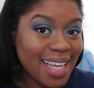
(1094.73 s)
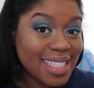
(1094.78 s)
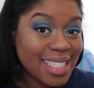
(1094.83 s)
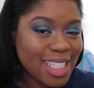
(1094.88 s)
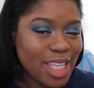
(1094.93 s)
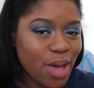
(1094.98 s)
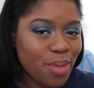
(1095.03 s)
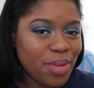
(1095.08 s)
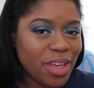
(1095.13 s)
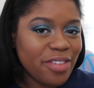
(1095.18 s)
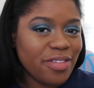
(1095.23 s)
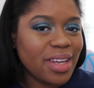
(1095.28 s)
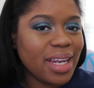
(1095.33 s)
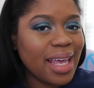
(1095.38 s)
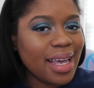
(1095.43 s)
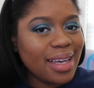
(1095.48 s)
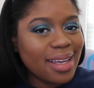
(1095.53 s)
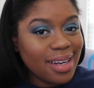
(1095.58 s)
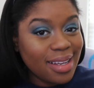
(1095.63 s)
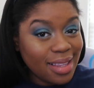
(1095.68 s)
Tell me if you
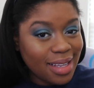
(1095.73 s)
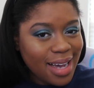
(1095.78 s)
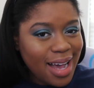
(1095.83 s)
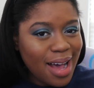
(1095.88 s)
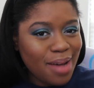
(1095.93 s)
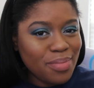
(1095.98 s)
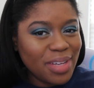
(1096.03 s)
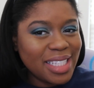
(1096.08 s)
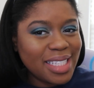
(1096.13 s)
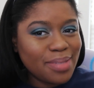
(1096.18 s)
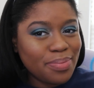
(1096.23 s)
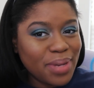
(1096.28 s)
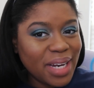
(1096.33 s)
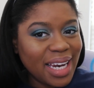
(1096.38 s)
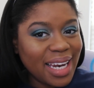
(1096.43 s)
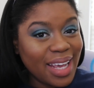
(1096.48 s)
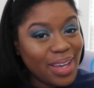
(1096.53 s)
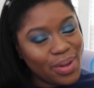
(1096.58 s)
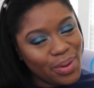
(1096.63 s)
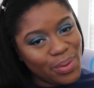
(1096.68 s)
like it in the comments
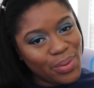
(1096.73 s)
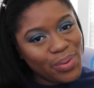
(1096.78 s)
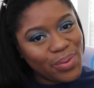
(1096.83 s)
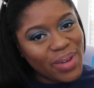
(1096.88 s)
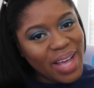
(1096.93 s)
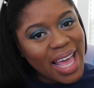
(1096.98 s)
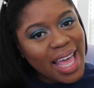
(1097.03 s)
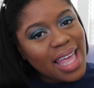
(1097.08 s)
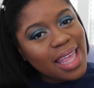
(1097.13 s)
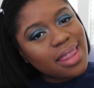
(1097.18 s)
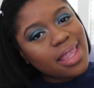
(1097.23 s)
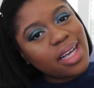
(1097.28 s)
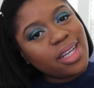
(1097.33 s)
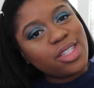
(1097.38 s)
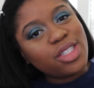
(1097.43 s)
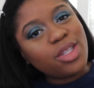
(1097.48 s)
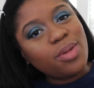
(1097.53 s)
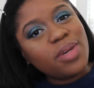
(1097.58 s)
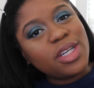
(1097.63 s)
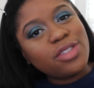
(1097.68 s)
below. Thank you
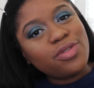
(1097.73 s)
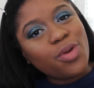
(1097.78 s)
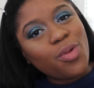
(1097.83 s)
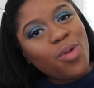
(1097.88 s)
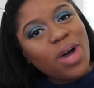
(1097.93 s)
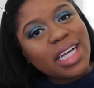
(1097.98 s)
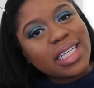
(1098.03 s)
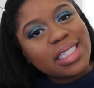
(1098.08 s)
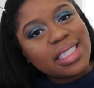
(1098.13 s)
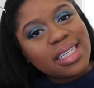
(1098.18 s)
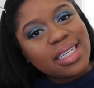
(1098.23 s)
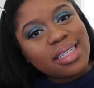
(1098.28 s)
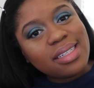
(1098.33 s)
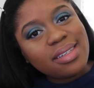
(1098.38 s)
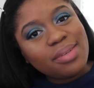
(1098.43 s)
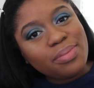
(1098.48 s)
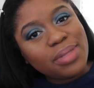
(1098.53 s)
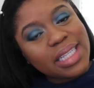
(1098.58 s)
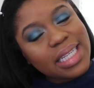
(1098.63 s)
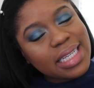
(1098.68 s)
so much for watching.
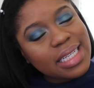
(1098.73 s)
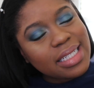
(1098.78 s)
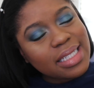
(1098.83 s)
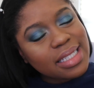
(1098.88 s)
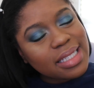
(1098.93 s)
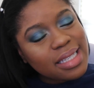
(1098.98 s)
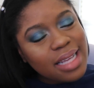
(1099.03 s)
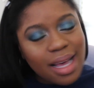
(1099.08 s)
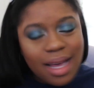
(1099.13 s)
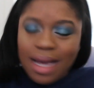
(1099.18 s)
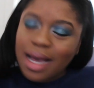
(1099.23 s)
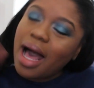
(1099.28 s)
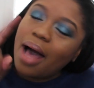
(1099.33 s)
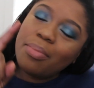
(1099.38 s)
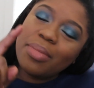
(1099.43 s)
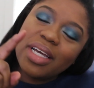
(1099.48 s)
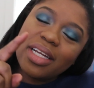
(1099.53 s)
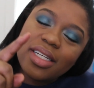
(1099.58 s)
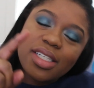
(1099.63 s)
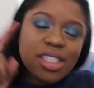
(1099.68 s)
Please
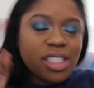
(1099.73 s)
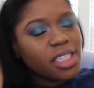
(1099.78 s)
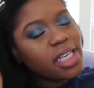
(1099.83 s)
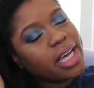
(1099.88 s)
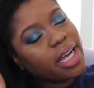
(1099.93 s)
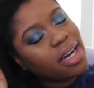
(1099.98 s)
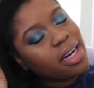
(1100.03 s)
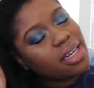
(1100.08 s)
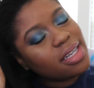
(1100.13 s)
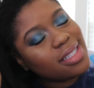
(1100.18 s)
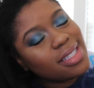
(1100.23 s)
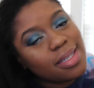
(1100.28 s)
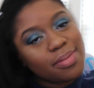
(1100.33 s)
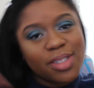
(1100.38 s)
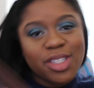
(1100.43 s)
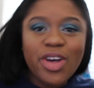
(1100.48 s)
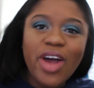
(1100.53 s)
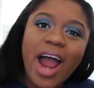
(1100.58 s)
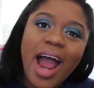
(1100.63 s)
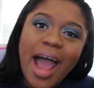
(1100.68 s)
comment, share,
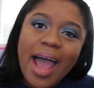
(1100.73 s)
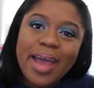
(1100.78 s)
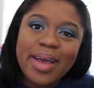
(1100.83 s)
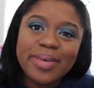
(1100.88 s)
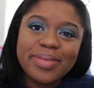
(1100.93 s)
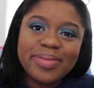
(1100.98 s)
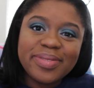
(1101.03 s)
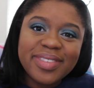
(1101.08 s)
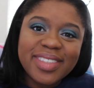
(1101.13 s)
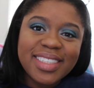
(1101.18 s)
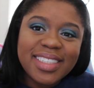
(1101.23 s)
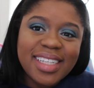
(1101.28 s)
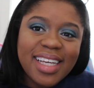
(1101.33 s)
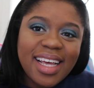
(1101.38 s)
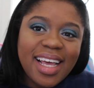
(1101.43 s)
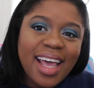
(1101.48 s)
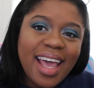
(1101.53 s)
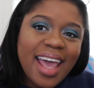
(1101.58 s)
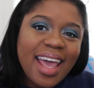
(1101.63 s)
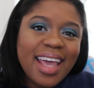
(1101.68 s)
subscribe,
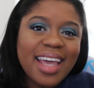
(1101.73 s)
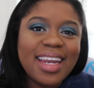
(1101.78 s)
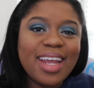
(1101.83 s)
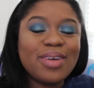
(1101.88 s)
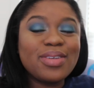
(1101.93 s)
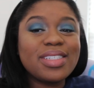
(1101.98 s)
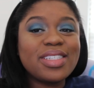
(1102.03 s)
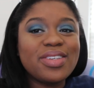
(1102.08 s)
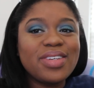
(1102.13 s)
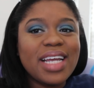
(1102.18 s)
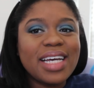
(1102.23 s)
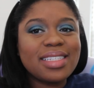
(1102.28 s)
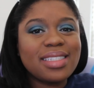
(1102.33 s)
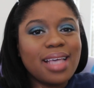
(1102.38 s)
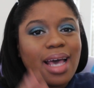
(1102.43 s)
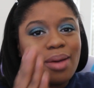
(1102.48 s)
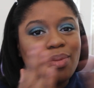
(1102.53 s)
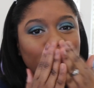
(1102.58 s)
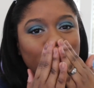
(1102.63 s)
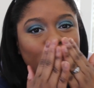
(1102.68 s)
and I will see you next
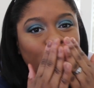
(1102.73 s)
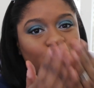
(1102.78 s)
time.